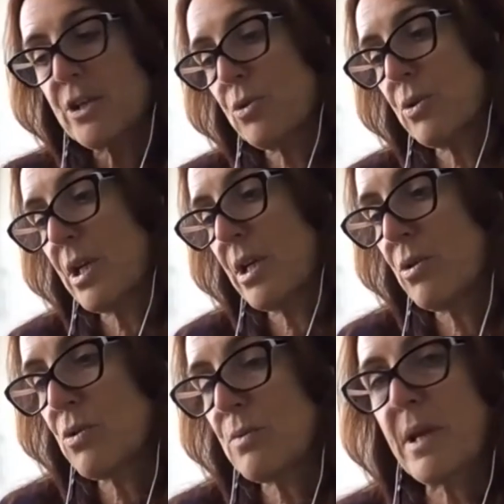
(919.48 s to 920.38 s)
to the
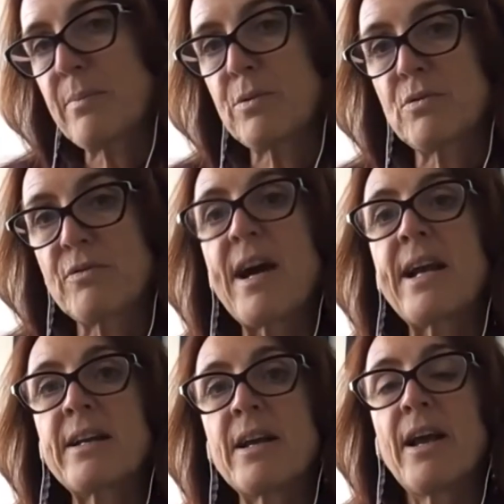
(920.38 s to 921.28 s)
newspaper to
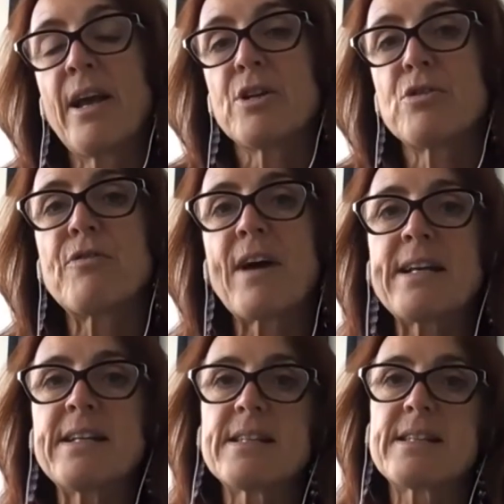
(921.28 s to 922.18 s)
find
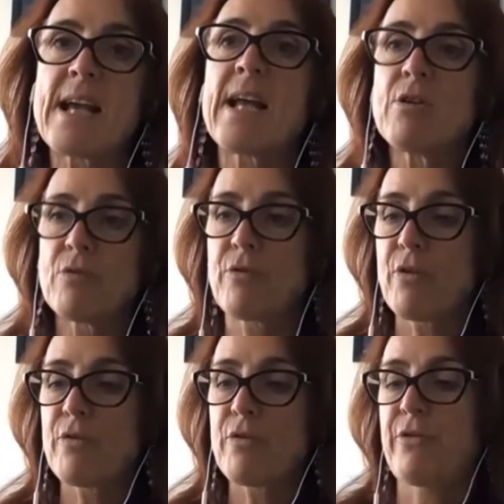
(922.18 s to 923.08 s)
this kind of
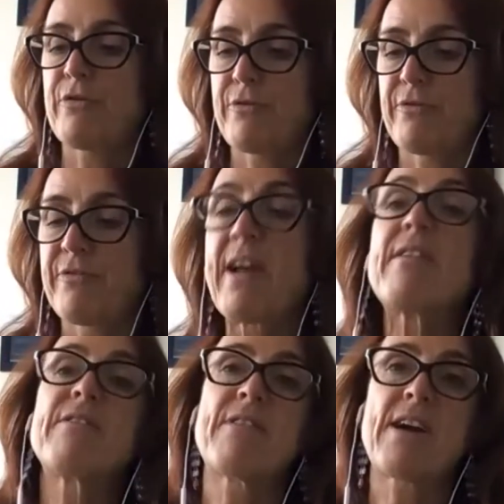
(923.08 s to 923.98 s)

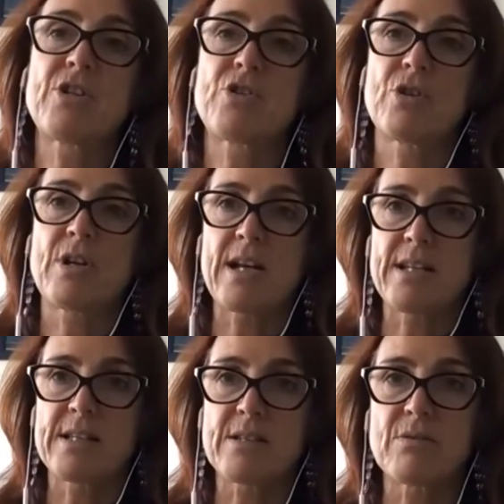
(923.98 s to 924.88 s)
verified
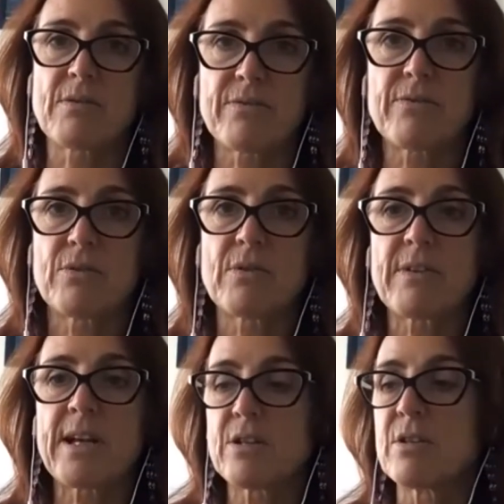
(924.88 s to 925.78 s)
journalists,
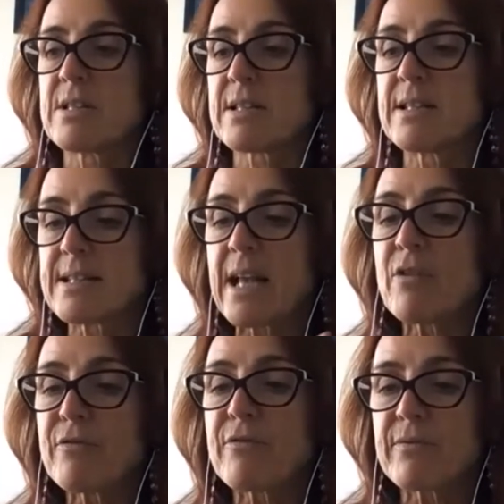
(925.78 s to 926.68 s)
this
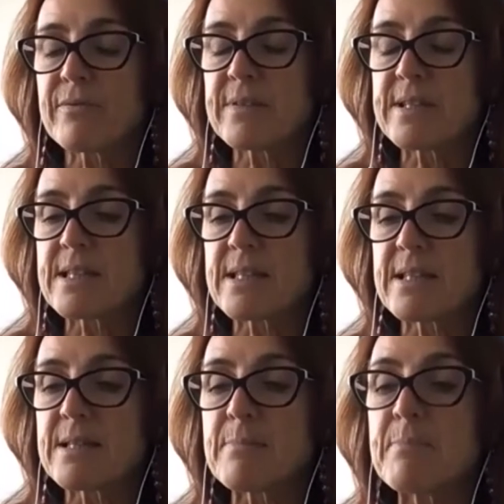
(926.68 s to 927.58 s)
kind of
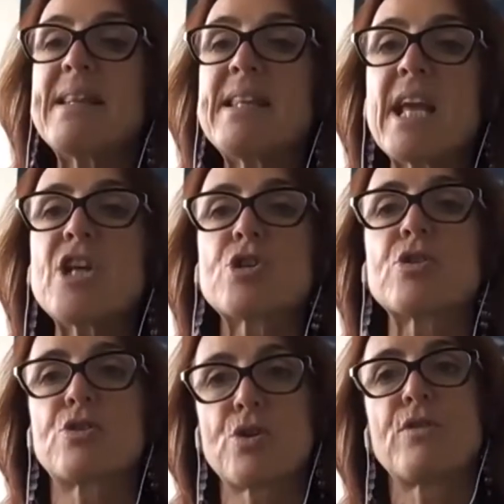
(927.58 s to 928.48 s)
this
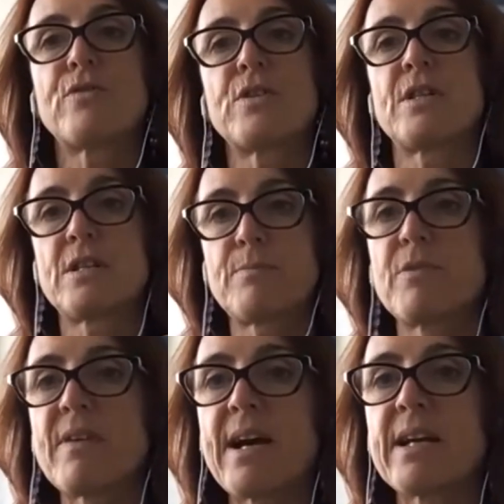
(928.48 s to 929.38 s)
mediation services
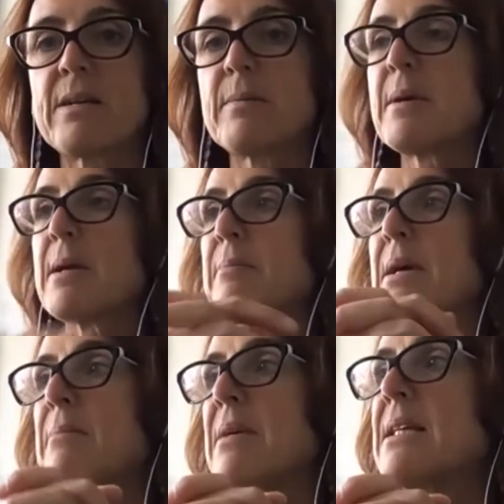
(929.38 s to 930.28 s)
provided
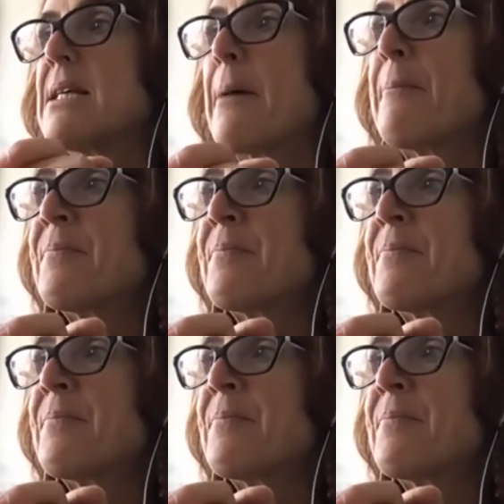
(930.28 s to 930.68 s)
by media.